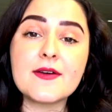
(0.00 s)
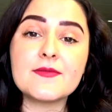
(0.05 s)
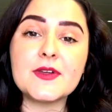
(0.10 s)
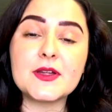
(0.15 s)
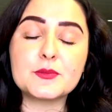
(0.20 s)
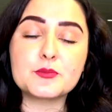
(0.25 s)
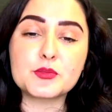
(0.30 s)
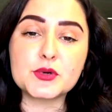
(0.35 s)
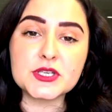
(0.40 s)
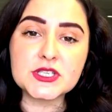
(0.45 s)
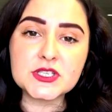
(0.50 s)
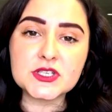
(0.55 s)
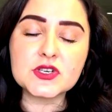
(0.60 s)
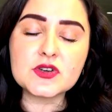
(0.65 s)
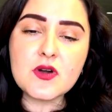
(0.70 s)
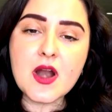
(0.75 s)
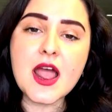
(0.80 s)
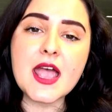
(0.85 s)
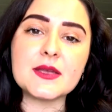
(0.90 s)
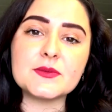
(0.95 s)
that
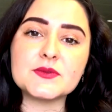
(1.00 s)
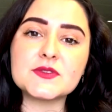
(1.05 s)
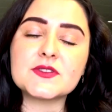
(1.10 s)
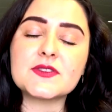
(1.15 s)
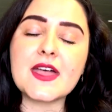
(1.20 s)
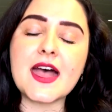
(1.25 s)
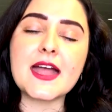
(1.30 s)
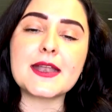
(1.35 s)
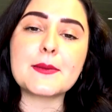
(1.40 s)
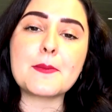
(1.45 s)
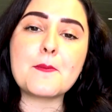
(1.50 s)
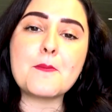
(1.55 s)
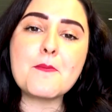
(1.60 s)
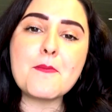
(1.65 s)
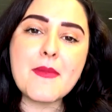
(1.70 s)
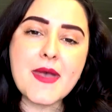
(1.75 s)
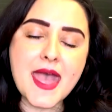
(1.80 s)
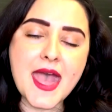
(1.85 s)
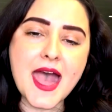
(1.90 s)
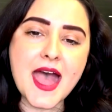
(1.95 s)
prescribes that
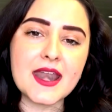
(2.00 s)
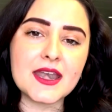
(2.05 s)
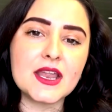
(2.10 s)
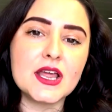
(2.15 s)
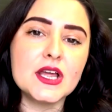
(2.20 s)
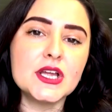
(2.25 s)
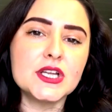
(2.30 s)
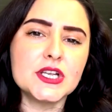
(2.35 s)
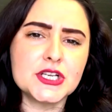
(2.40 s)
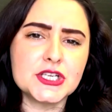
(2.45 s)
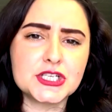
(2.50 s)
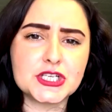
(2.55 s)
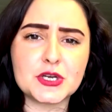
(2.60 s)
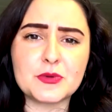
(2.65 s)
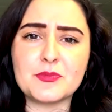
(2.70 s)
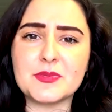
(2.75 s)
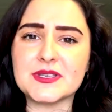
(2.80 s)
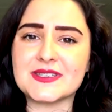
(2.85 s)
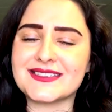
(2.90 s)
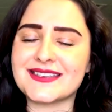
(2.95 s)
men
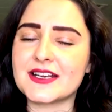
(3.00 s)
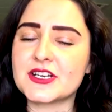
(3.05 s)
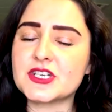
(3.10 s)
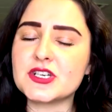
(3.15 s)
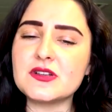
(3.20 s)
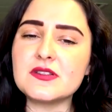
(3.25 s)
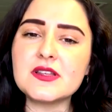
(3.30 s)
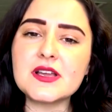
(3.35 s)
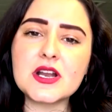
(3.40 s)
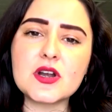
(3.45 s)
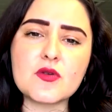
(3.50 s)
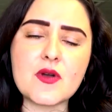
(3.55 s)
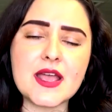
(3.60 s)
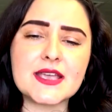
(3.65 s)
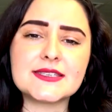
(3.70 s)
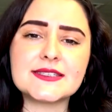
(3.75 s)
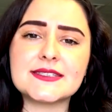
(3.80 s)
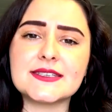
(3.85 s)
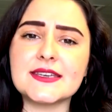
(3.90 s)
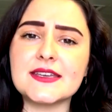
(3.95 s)
should be sexually
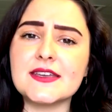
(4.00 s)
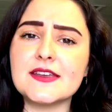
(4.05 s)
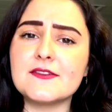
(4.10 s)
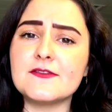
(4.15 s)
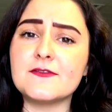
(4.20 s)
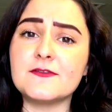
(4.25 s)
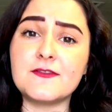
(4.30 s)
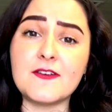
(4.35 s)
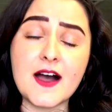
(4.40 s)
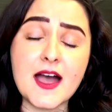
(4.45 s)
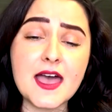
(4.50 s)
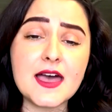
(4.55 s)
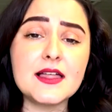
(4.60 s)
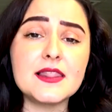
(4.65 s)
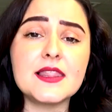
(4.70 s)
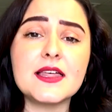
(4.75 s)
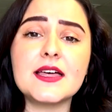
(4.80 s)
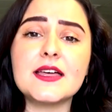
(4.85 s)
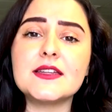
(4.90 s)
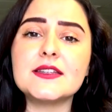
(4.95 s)
aggressive,
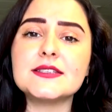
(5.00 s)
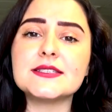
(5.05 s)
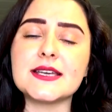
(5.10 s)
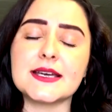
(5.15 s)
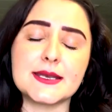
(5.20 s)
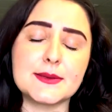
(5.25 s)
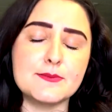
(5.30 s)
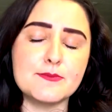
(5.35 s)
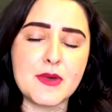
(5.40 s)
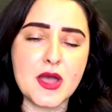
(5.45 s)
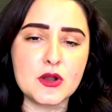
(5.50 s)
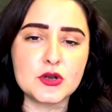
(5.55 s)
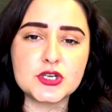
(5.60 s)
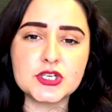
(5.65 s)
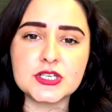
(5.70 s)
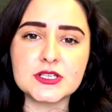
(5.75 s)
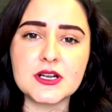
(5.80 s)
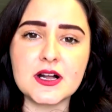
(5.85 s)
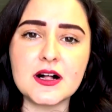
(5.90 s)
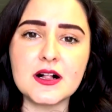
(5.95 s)
violent, and
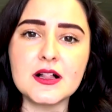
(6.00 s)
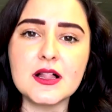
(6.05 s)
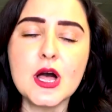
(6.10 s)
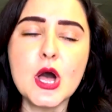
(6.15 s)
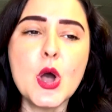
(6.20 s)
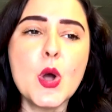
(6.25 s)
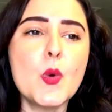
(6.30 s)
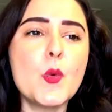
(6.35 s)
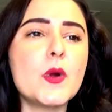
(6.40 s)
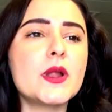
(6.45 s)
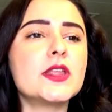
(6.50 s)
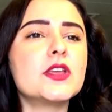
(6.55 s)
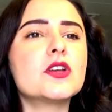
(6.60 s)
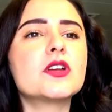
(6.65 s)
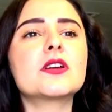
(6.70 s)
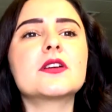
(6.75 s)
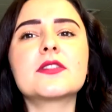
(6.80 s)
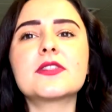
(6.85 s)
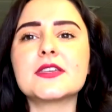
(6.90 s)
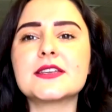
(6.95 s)
emotional. When you
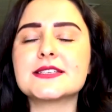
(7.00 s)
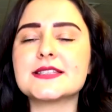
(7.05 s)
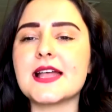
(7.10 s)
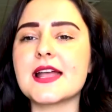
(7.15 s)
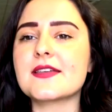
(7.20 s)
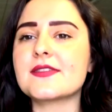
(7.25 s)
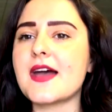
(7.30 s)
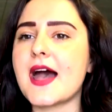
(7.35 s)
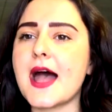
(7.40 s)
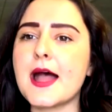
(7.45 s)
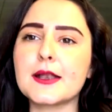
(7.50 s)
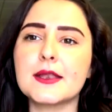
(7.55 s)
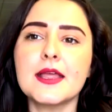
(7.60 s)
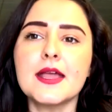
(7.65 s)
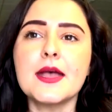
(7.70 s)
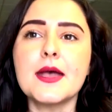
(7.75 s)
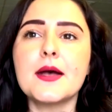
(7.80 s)
hear things like that,